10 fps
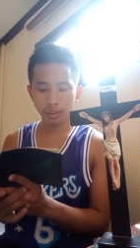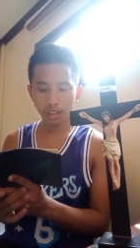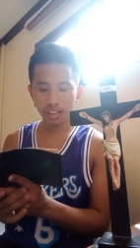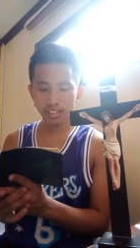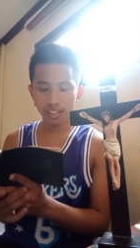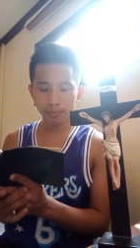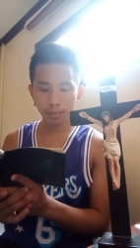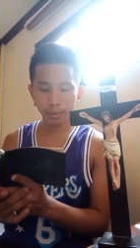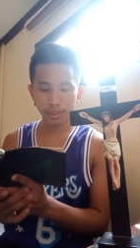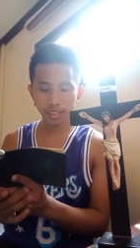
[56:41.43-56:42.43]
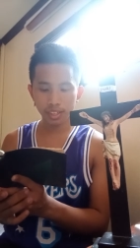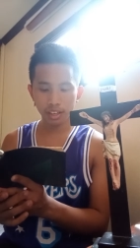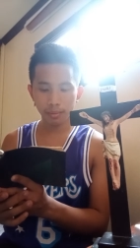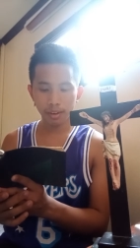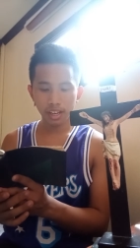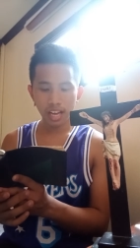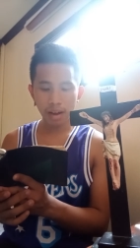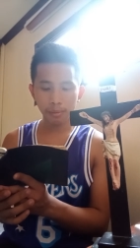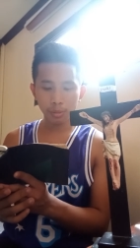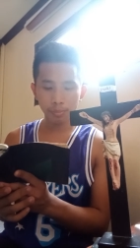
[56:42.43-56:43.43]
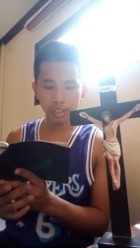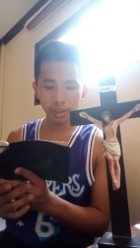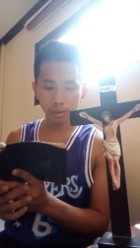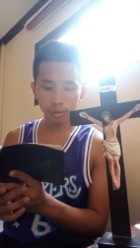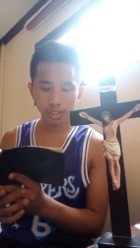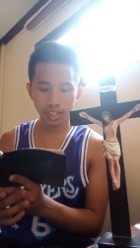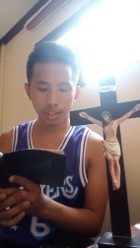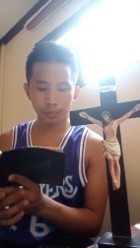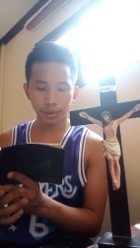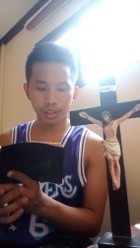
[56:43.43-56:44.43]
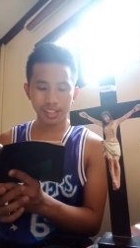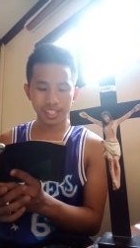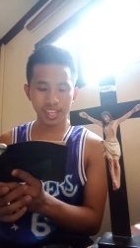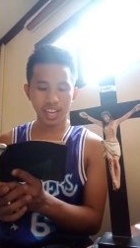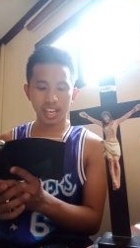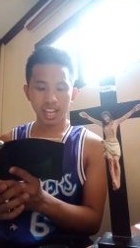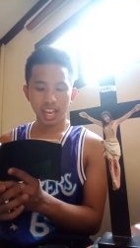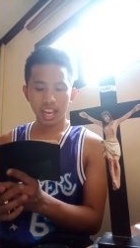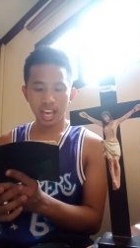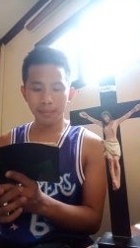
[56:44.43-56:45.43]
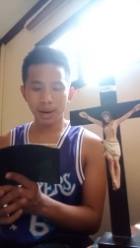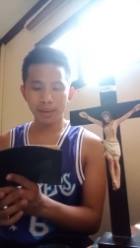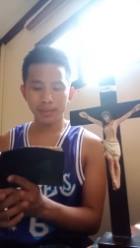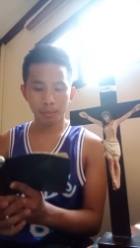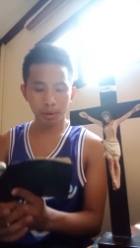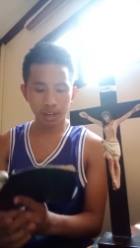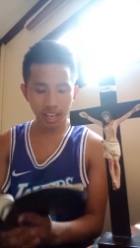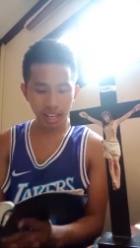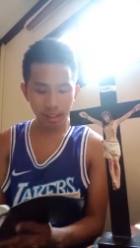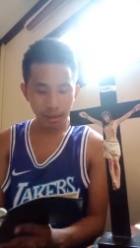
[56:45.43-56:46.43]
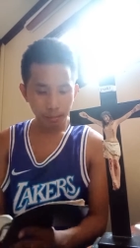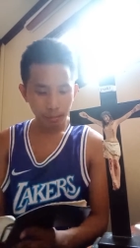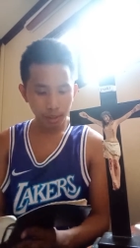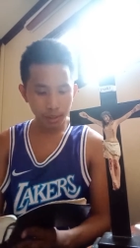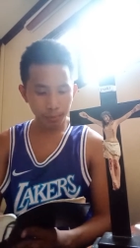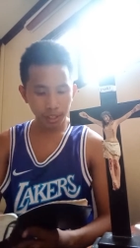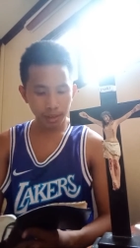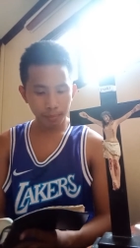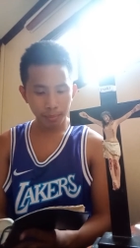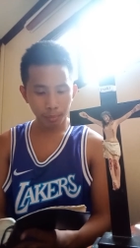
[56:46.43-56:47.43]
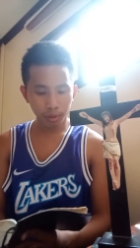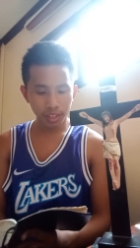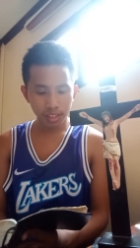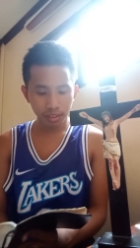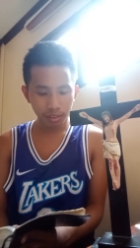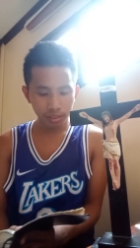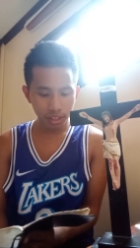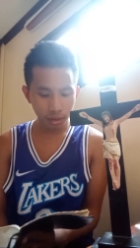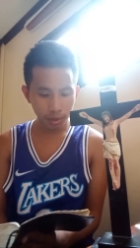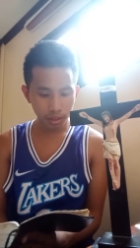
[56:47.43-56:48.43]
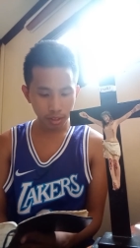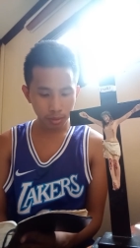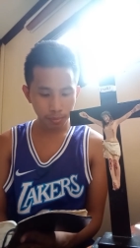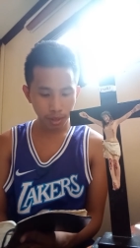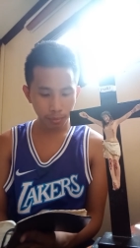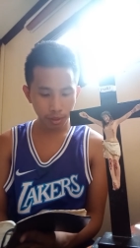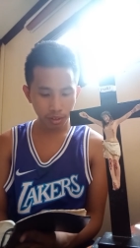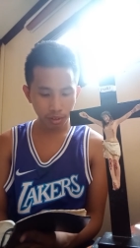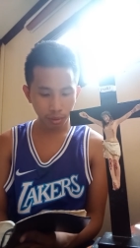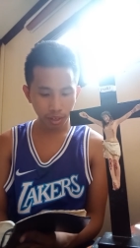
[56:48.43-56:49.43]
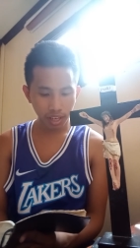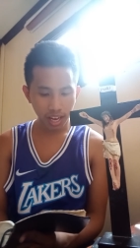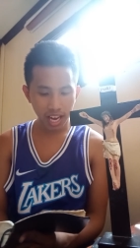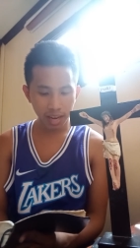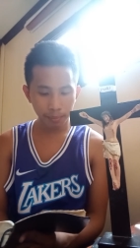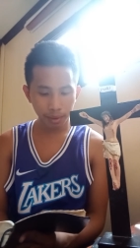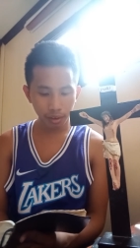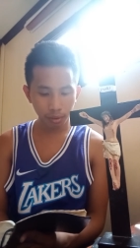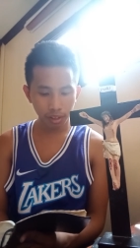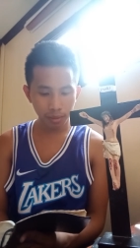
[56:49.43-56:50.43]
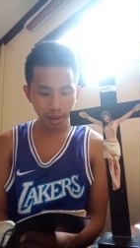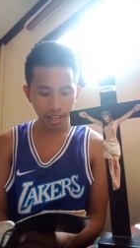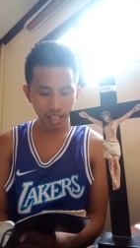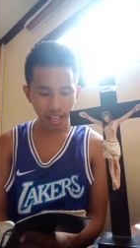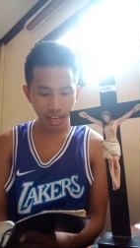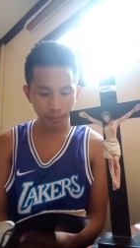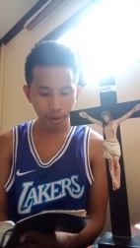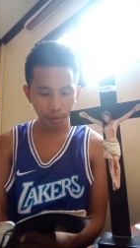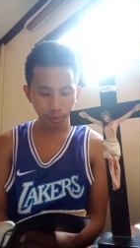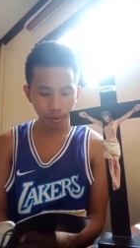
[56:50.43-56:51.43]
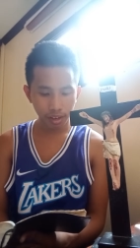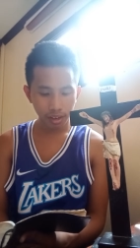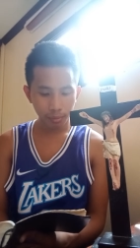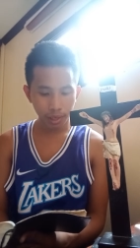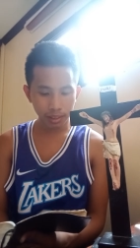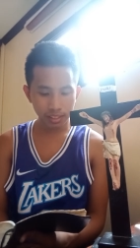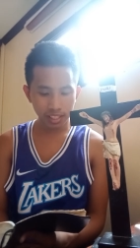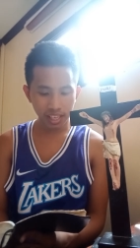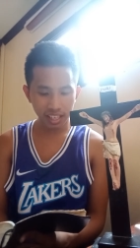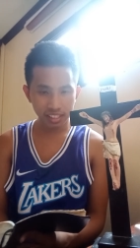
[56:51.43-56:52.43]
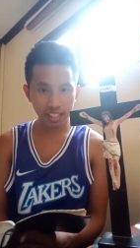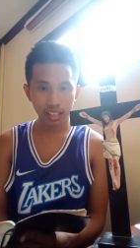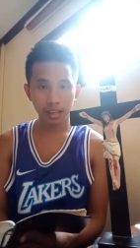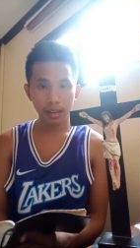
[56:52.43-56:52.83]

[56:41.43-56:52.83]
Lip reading: innocent people in Sodom, I will spare the whole city for their sake. Abraham spoke again, please forgive my boldness in continuing to speak with you, Lord. I am an only man and have no right to say anything.